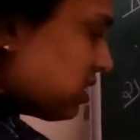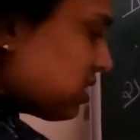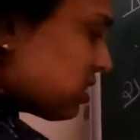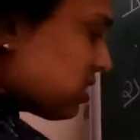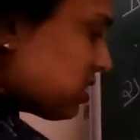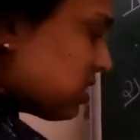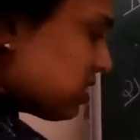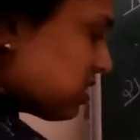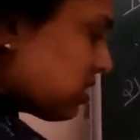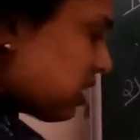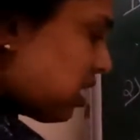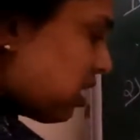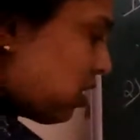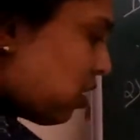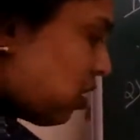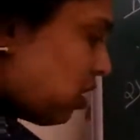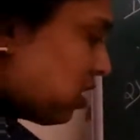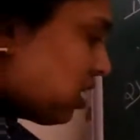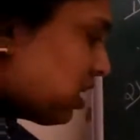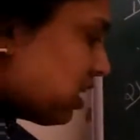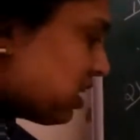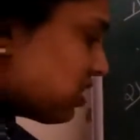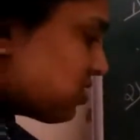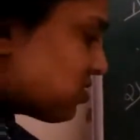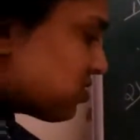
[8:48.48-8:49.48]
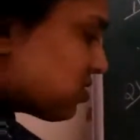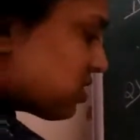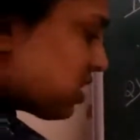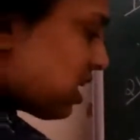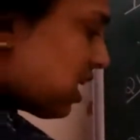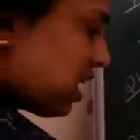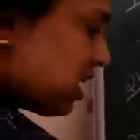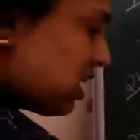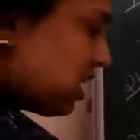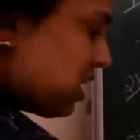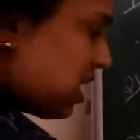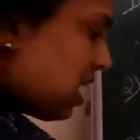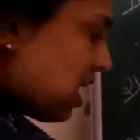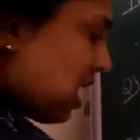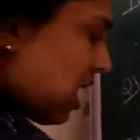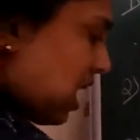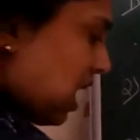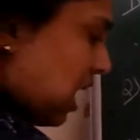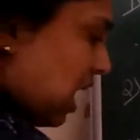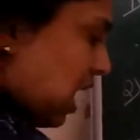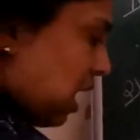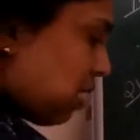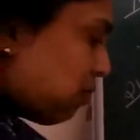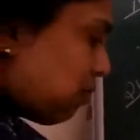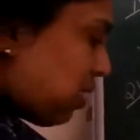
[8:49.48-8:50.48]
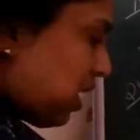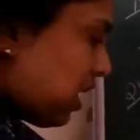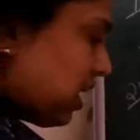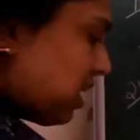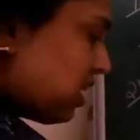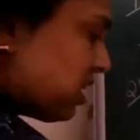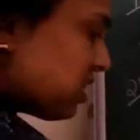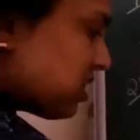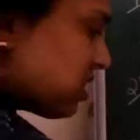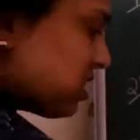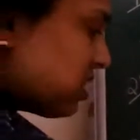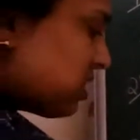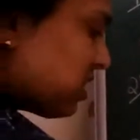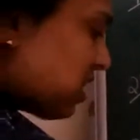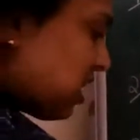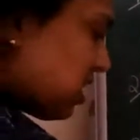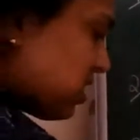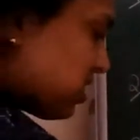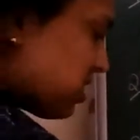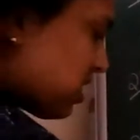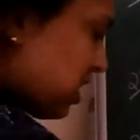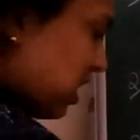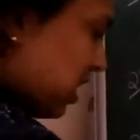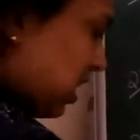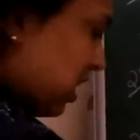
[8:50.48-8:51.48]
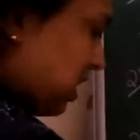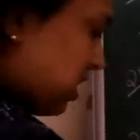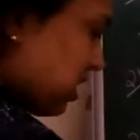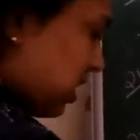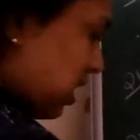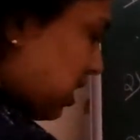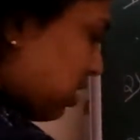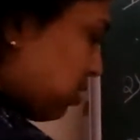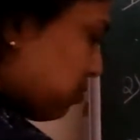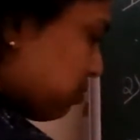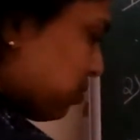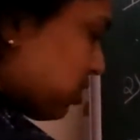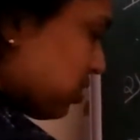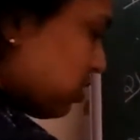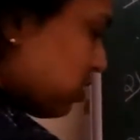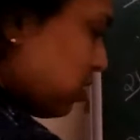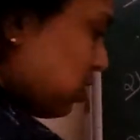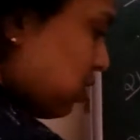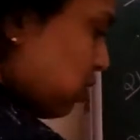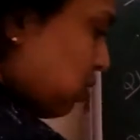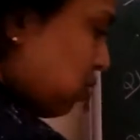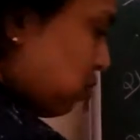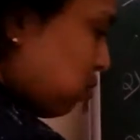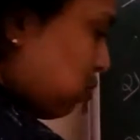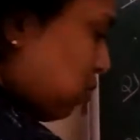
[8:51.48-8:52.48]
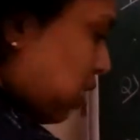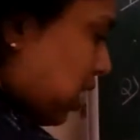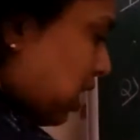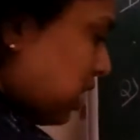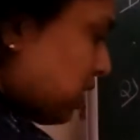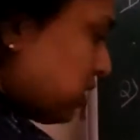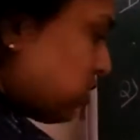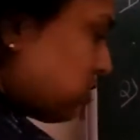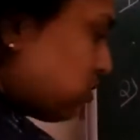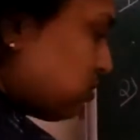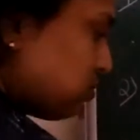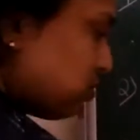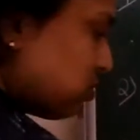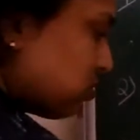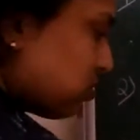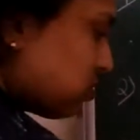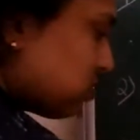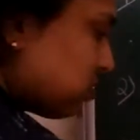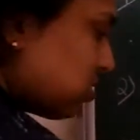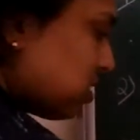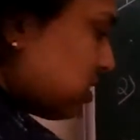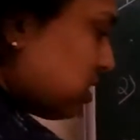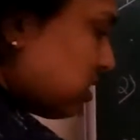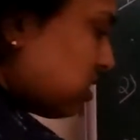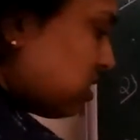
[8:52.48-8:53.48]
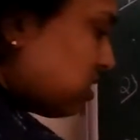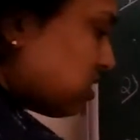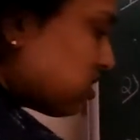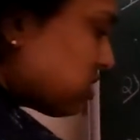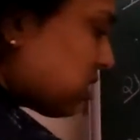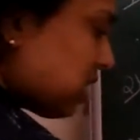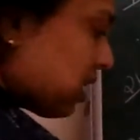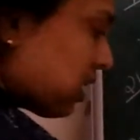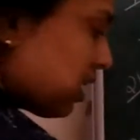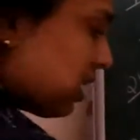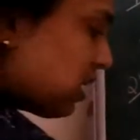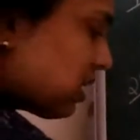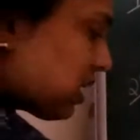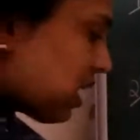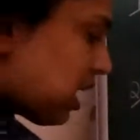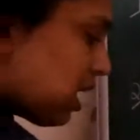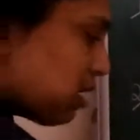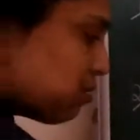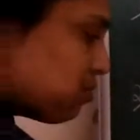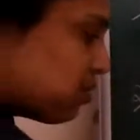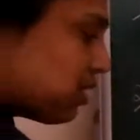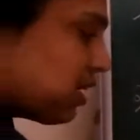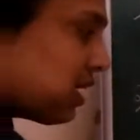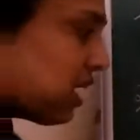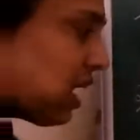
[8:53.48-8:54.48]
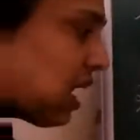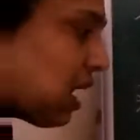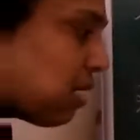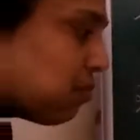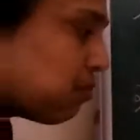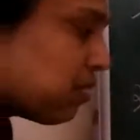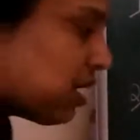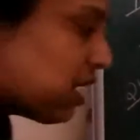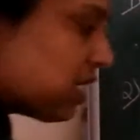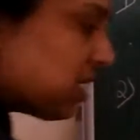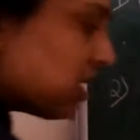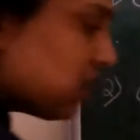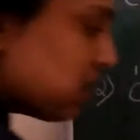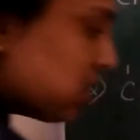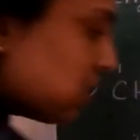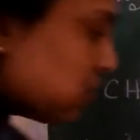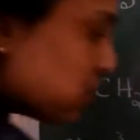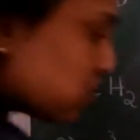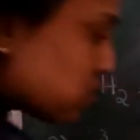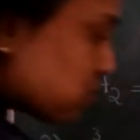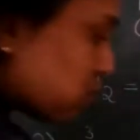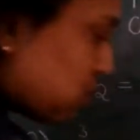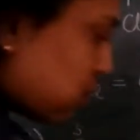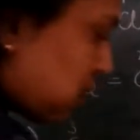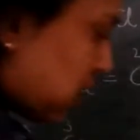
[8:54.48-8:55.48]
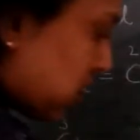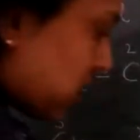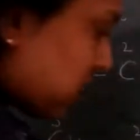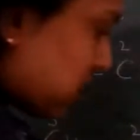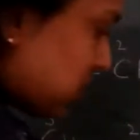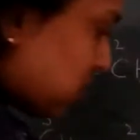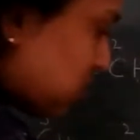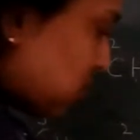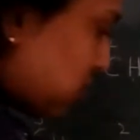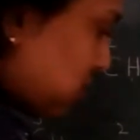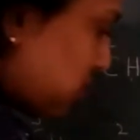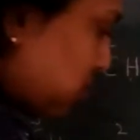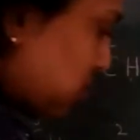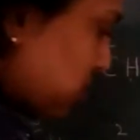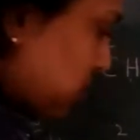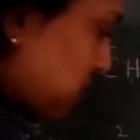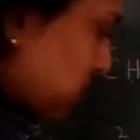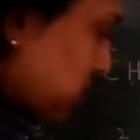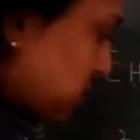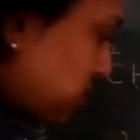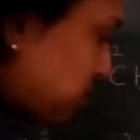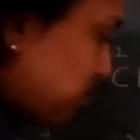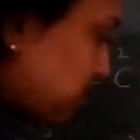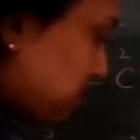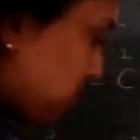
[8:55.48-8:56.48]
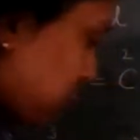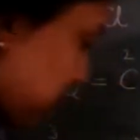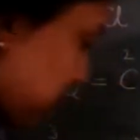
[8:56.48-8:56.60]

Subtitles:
This is the longest chain. Amine is in the second carbon. 1, 2, 3, second carbon amine. So what it will be?